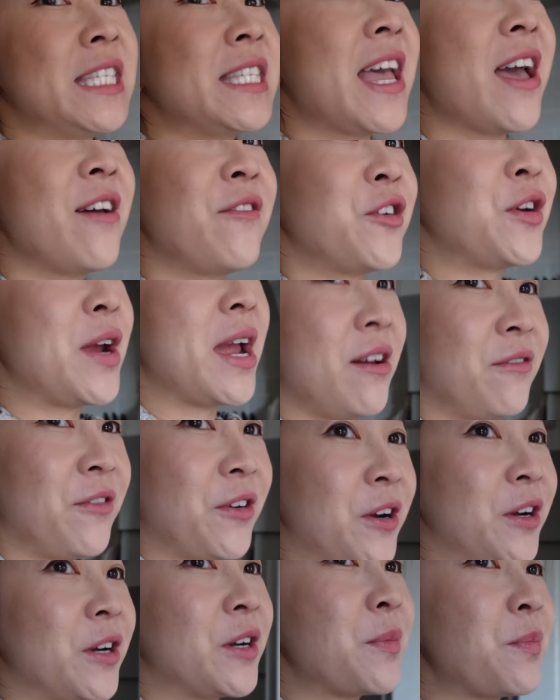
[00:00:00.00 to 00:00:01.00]
never
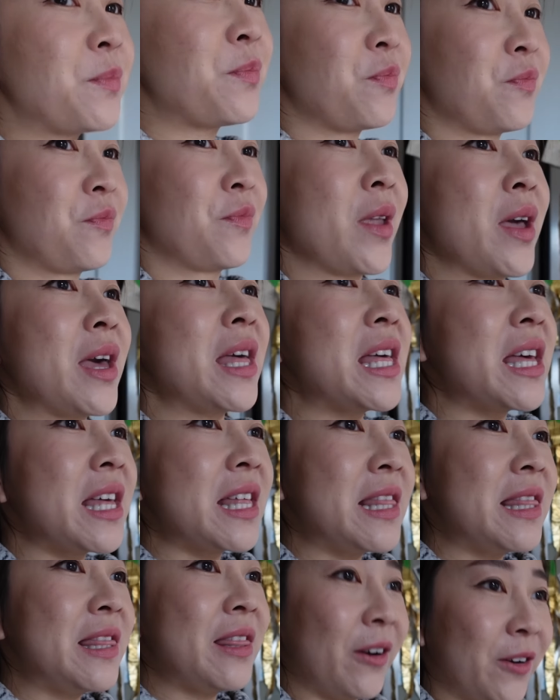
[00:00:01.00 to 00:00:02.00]
ever
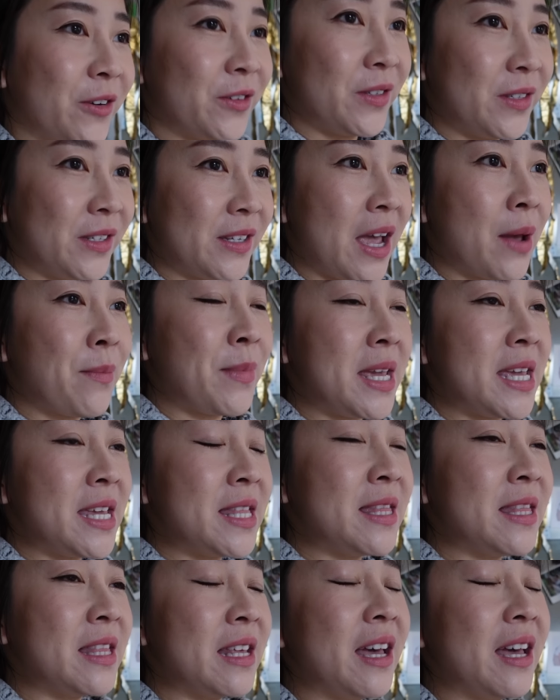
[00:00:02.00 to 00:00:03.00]
learned. I mean,